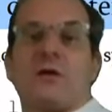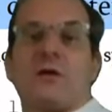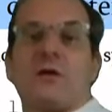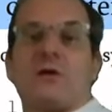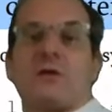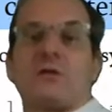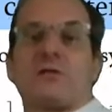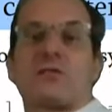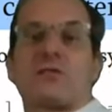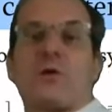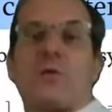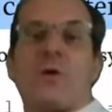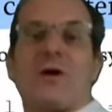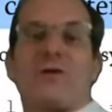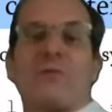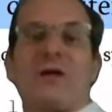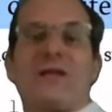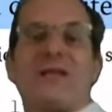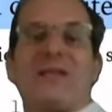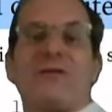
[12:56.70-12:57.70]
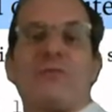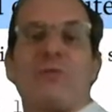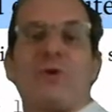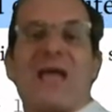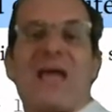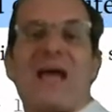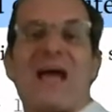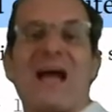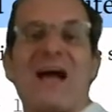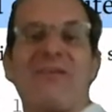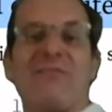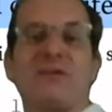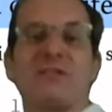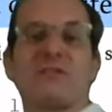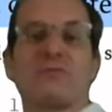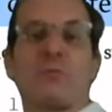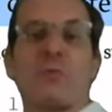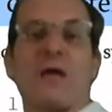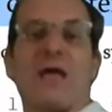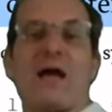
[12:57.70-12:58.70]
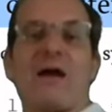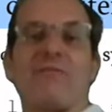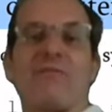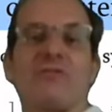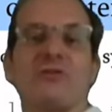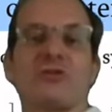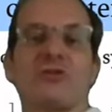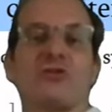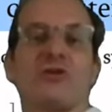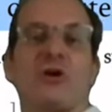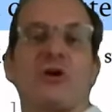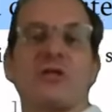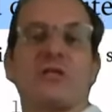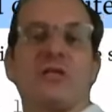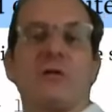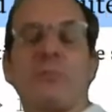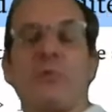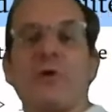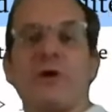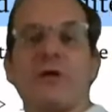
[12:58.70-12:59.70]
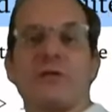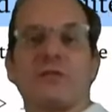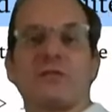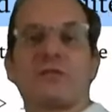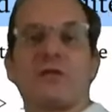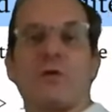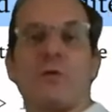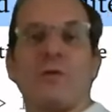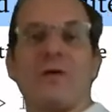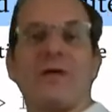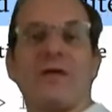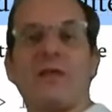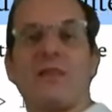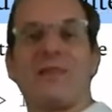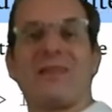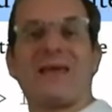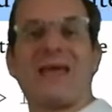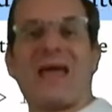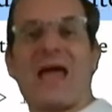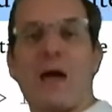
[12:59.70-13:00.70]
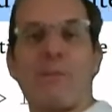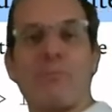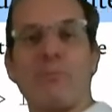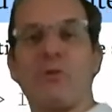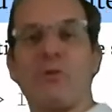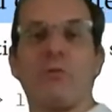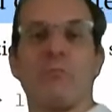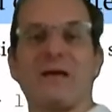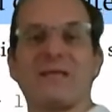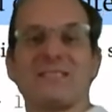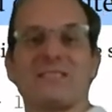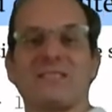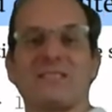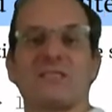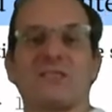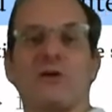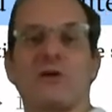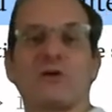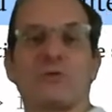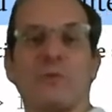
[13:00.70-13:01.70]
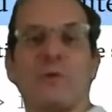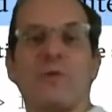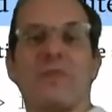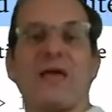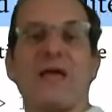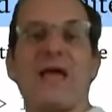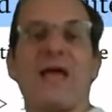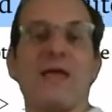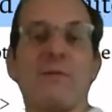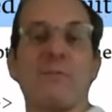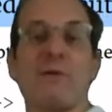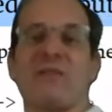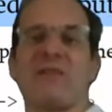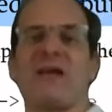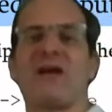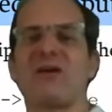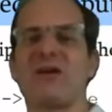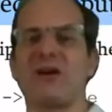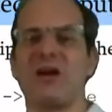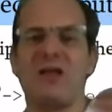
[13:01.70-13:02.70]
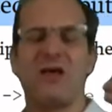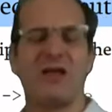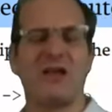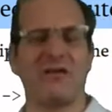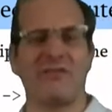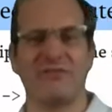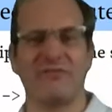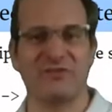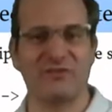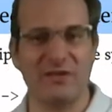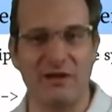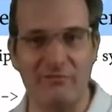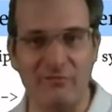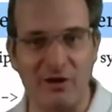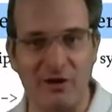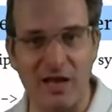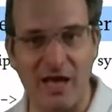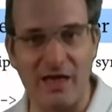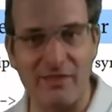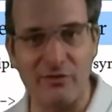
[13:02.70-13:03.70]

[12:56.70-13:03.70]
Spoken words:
So what we have is, we have a starting point. So the apple must start with A, but there are several other